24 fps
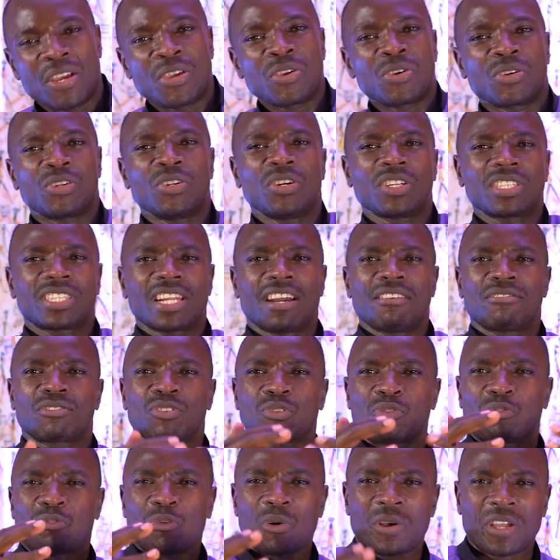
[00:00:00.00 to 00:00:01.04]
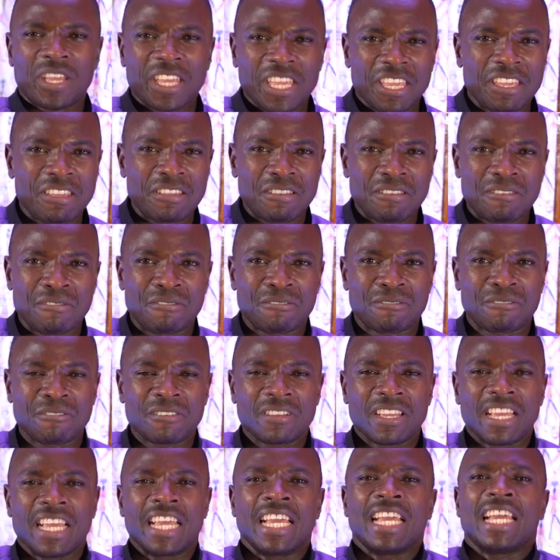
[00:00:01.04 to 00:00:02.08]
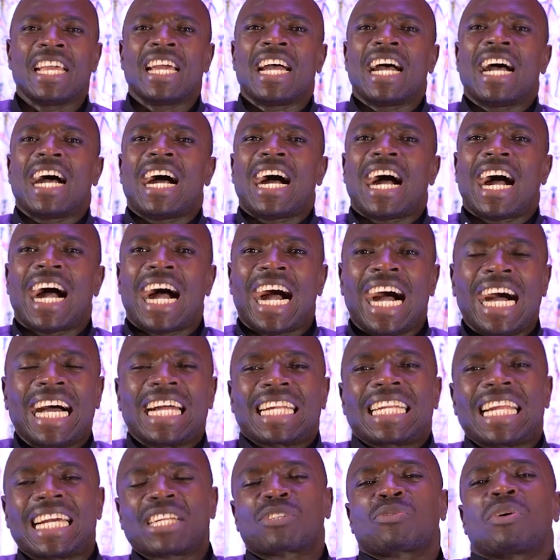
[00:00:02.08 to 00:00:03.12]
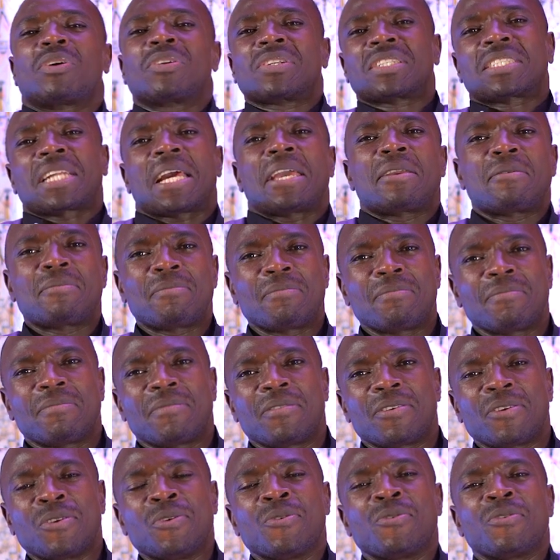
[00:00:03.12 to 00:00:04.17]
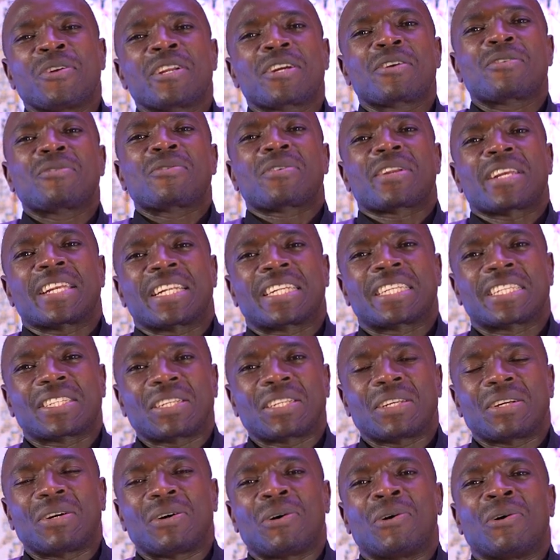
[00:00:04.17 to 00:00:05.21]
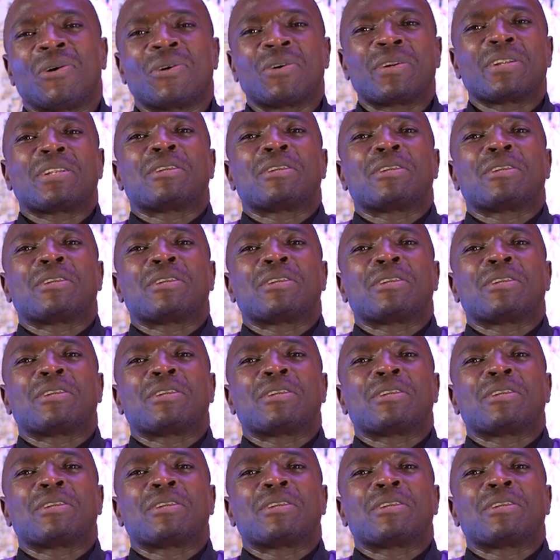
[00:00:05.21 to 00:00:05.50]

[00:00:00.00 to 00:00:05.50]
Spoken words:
You don't have to forgive and at one time you regret or